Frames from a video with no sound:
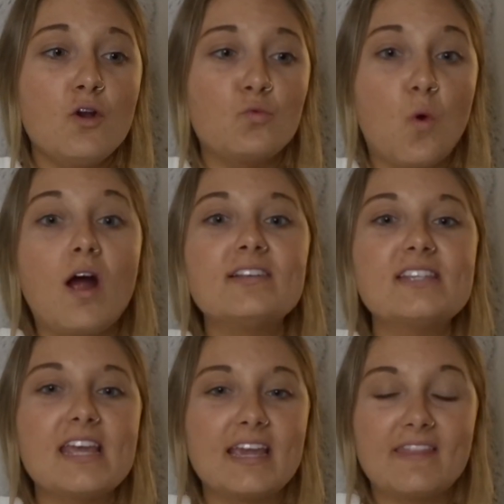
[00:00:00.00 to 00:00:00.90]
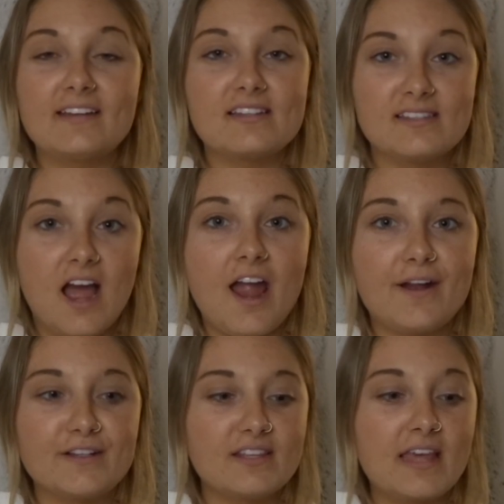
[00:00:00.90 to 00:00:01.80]
wanting and that
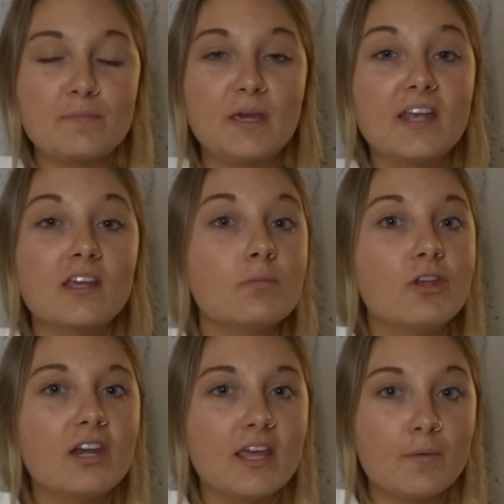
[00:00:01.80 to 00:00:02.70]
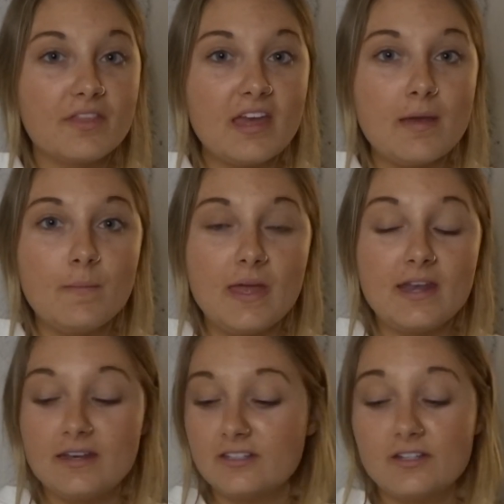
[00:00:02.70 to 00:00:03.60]
desire to, like, be in community with him
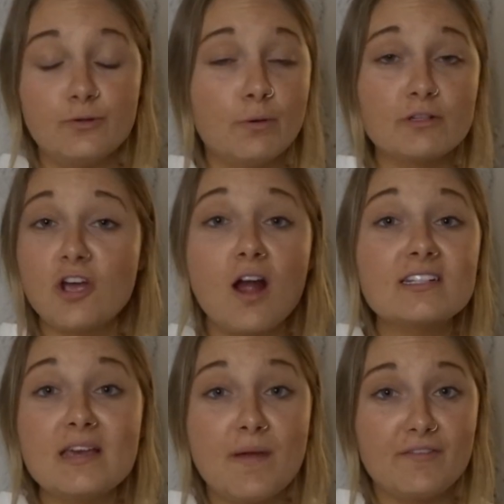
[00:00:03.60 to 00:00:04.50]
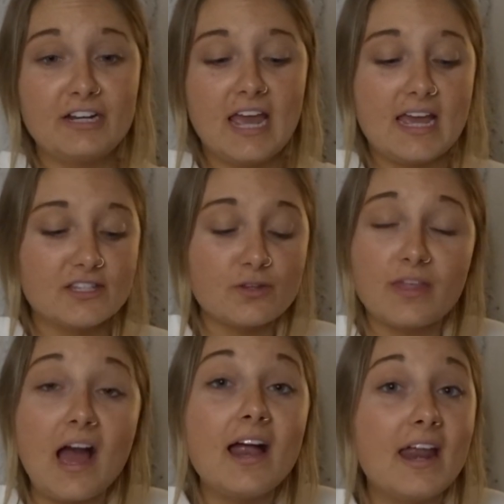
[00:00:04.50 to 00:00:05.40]
and to talk to him every day. So
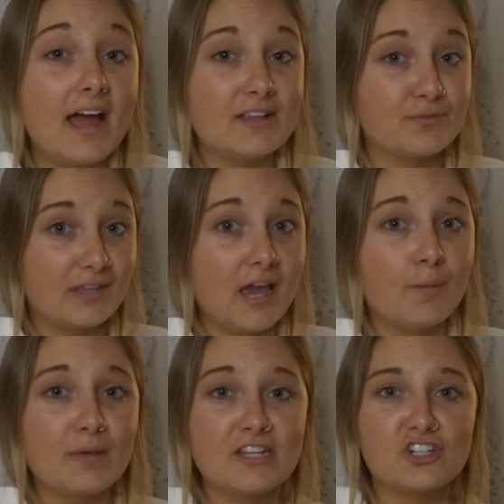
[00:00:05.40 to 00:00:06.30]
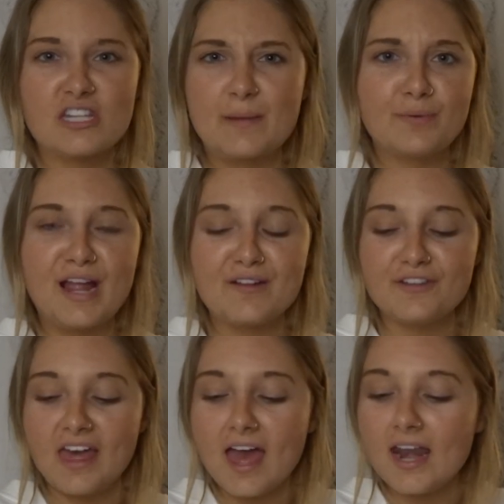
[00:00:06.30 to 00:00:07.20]
that has really helped me, is just, like, praying
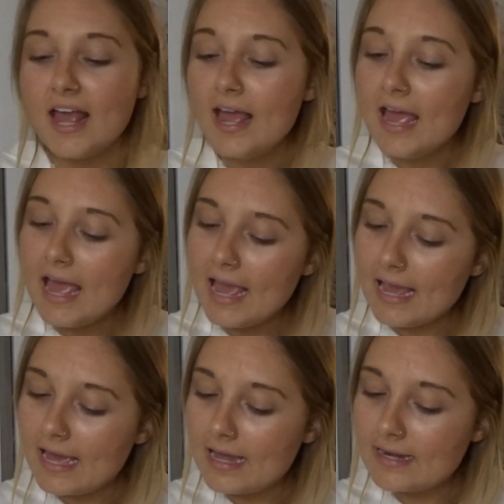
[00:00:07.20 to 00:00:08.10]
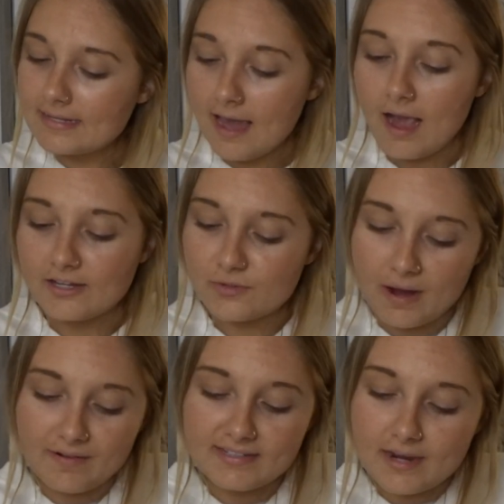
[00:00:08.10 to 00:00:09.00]
for that. And yeah, so
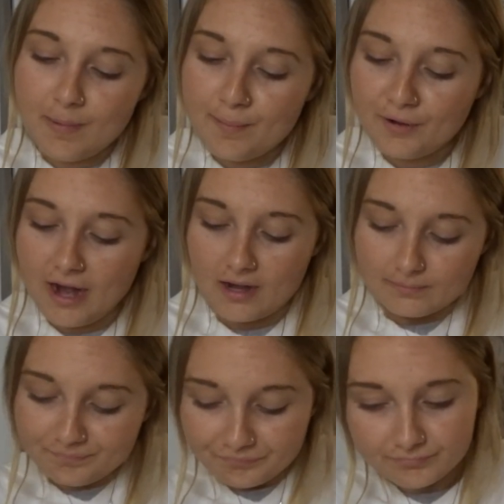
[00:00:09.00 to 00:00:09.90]
I write down my prayer,